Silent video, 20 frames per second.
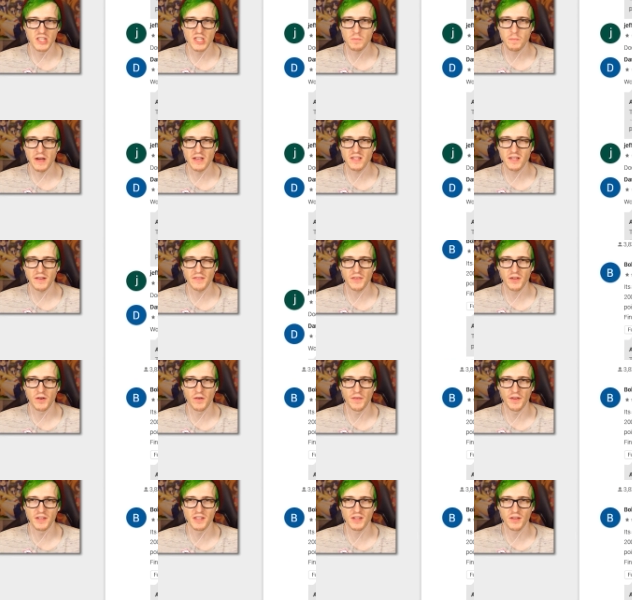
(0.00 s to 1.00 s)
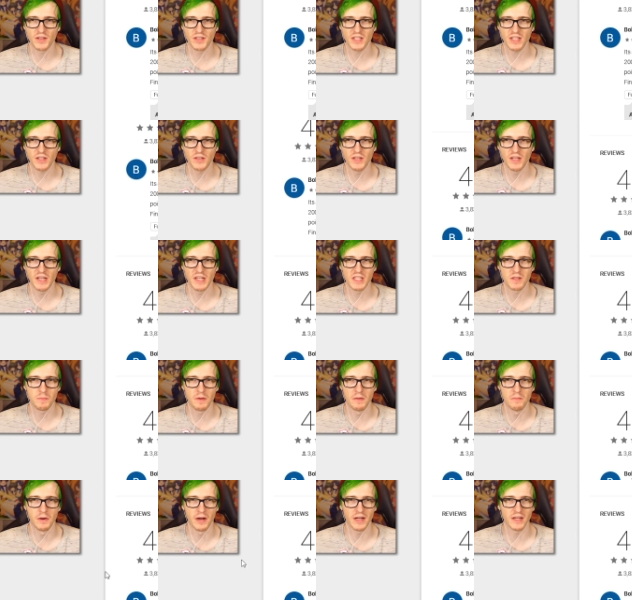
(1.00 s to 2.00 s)
just based off the reviews, it looks like you need to
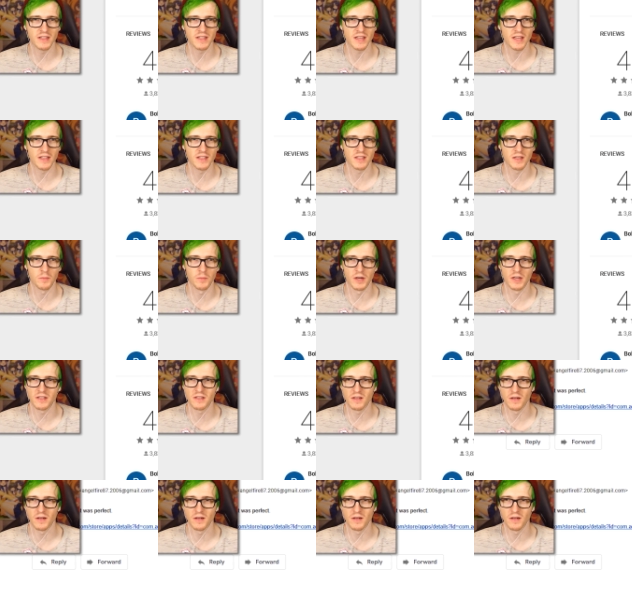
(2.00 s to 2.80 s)
spend money to get somewhere,